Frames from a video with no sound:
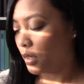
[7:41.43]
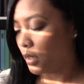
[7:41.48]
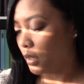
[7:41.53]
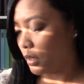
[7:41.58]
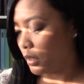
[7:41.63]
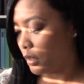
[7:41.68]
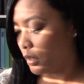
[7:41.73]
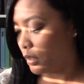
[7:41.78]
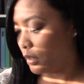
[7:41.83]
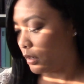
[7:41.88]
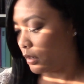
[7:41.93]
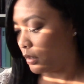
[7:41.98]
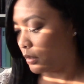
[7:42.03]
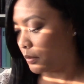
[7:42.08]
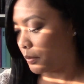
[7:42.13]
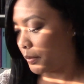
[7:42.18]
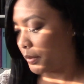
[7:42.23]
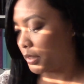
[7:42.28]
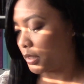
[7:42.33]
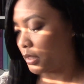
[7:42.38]

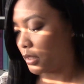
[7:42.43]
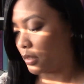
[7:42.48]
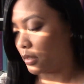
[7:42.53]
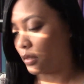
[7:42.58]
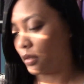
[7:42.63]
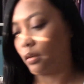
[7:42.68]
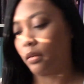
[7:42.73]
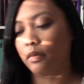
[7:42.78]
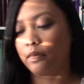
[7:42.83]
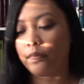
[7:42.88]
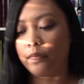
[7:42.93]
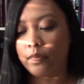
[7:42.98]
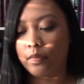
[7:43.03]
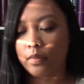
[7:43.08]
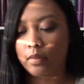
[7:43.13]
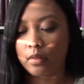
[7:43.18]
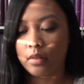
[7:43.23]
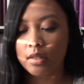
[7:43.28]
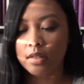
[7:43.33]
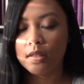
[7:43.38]
Let me see.
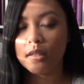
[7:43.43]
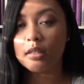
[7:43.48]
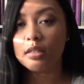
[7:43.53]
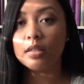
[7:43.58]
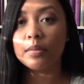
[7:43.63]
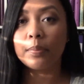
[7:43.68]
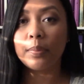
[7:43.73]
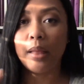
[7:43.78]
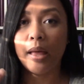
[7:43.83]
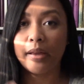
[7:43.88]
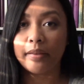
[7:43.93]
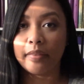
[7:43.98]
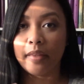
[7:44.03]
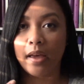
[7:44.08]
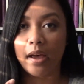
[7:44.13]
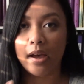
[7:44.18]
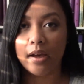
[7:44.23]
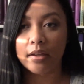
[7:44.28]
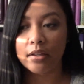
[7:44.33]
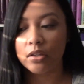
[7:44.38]
This is the black
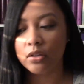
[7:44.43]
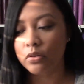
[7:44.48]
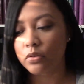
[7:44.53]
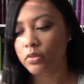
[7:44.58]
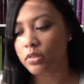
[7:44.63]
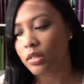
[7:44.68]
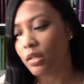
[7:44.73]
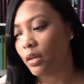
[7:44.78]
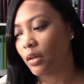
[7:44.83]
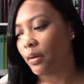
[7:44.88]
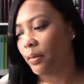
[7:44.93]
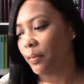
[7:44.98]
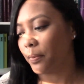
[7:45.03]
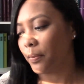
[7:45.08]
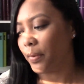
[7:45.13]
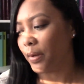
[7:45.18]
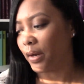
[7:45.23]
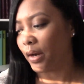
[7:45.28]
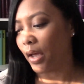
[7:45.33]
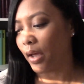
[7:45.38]
that I use,
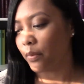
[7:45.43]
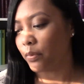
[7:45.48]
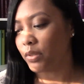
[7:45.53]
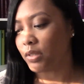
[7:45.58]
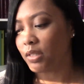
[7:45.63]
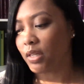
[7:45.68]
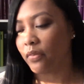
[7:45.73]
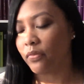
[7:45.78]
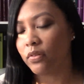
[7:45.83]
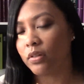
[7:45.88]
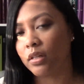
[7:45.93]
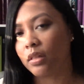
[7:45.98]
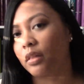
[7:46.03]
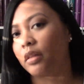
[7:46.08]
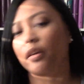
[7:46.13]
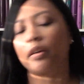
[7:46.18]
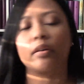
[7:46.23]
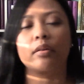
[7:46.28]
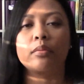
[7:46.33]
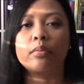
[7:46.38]
but I would
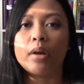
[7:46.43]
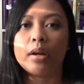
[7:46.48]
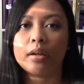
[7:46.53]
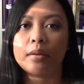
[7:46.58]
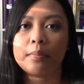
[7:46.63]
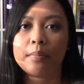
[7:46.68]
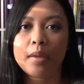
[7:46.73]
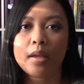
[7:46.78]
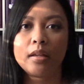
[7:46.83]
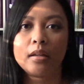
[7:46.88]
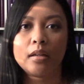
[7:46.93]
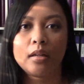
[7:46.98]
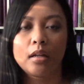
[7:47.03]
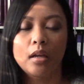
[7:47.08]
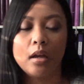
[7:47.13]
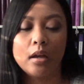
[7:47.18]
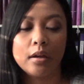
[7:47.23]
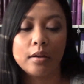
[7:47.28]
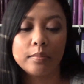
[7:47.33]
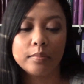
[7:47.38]
definitely recommend
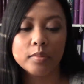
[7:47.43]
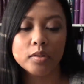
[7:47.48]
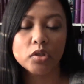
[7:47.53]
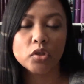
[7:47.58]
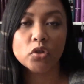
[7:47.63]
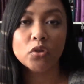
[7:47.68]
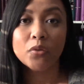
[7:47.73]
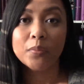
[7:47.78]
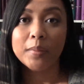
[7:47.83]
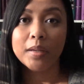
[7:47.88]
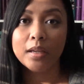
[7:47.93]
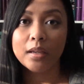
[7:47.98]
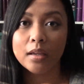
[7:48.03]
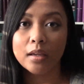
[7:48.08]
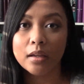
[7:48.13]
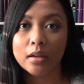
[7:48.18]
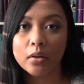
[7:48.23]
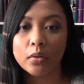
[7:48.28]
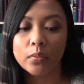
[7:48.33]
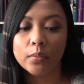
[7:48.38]
Sumi
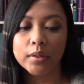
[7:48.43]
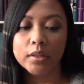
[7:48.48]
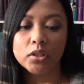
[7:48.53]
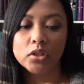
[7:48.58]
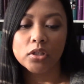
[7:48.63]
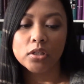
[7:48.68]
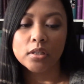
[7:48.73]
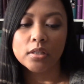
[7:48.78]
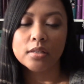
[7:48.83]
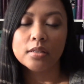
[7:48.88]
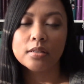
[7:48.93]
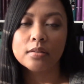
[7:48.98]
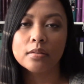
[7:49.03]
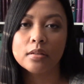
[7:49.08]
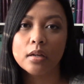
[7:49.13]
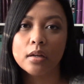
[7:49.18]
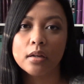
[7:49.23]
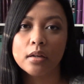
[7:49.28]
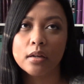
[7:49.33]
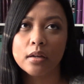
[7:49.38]
ink, which is
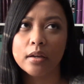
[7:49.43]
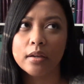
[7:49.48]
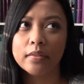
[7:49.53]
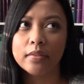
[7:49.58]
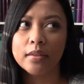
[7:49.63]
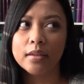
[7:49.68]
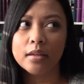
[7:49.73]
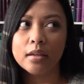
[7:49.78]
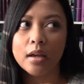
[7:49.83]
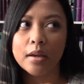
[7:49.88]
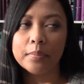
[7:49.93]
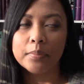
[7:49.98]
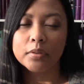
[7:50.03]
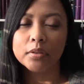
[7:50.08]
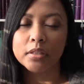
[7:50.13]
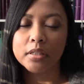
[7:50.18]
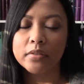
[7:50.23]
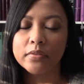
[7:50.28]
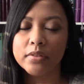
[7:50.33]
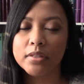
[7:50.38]
I
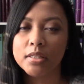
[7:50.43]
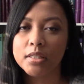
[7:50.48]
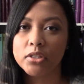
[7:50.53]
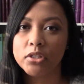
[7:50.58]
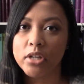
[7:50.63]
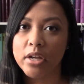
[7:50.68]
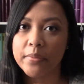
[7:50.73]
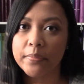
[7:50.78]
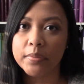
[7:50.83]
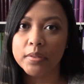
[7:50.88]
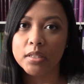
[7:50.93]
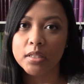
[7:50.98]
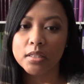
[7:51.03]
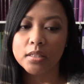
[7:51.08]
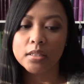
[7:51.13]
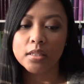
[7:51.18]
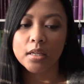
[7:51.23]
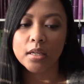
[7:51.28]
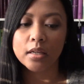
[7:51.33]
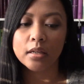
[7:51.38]
believe it's a
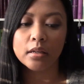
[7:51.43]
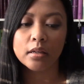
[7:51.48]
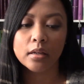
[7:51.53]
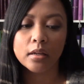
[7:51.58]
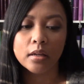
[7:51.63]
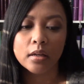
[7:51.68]
Japanese ink.